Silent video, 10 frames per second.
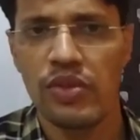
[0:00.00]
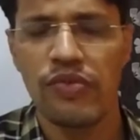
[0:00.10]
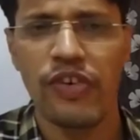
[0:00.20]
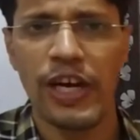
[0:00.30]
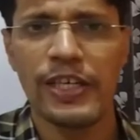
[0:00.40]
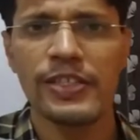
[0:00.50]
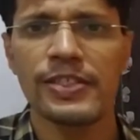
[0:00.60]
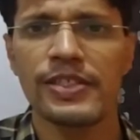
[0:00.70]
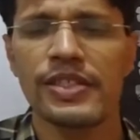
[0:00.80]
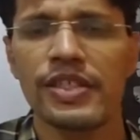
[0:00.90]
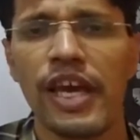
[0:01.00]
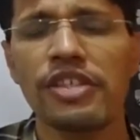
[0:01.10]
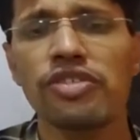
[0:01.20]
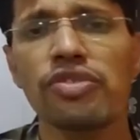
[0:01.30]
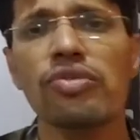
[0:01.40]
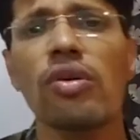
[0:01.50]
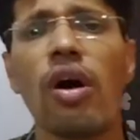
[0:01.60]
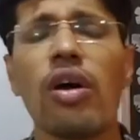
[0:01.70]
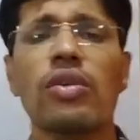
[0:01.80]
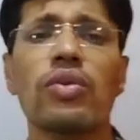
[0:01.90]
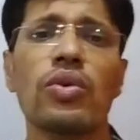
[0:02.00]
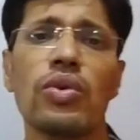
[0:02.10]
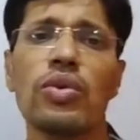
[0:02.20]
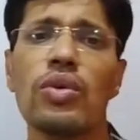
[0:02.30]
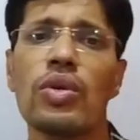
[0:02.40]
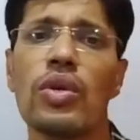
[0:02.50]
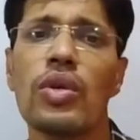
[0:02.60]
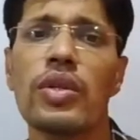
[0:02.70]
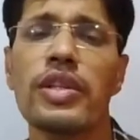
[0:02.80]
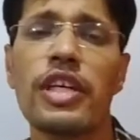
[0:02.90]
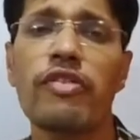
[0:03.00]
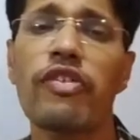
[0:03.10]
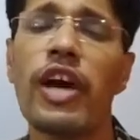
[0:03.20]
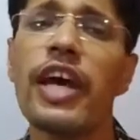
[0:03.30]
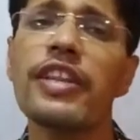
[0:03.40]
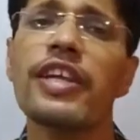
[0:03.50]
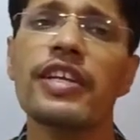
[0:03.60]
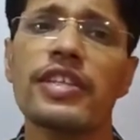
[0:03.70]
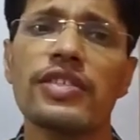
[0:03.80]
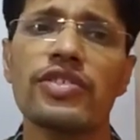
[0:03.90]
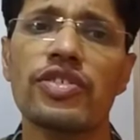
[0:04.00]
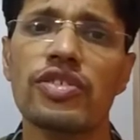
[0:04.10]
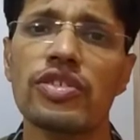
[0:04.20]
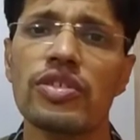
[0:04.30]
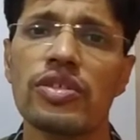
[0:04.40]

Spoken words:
Friends, as you all know that where there is